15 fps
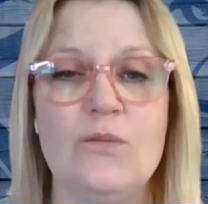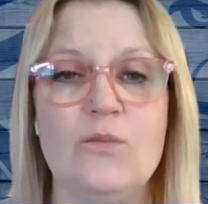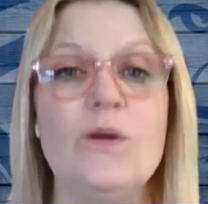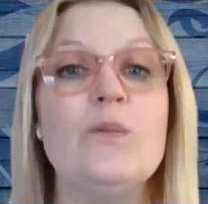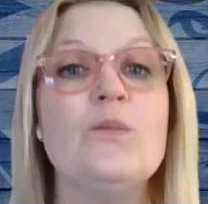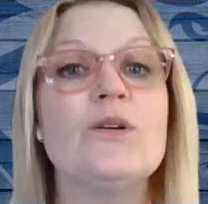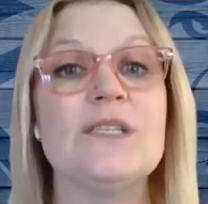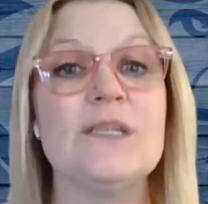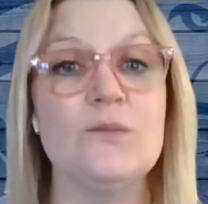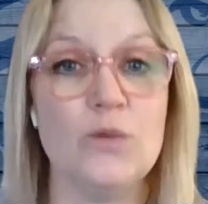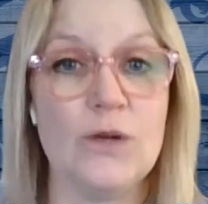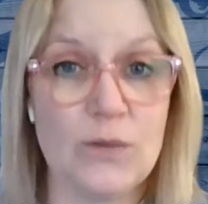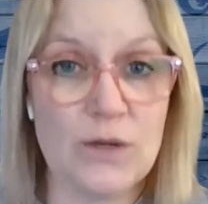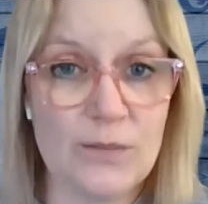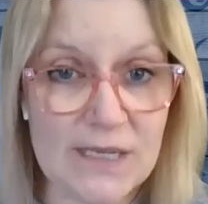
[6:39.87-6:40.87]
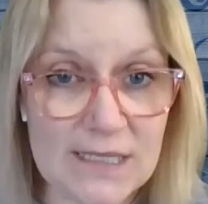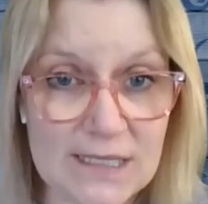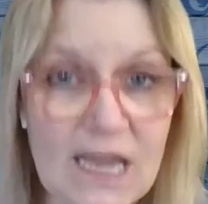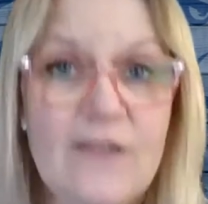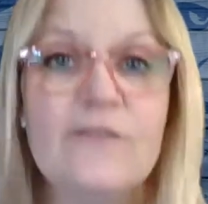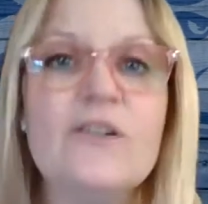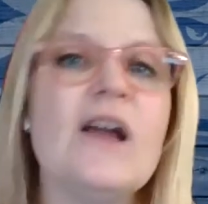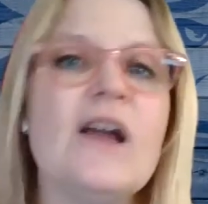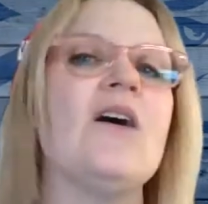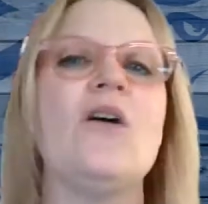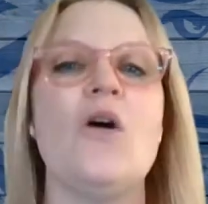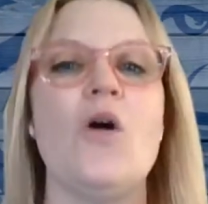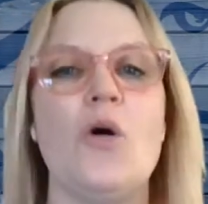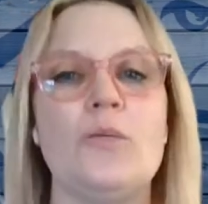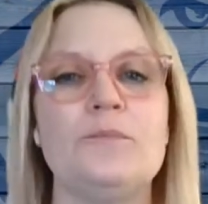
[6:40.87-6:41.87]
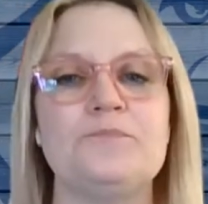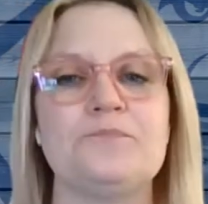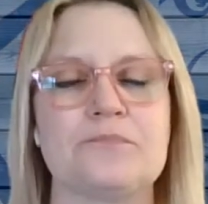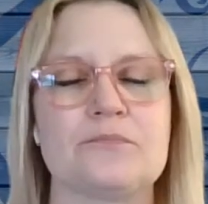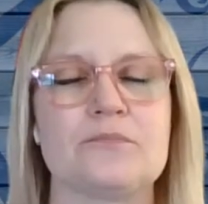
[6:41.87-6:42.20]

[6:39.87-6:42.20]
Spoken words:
would be safer at home.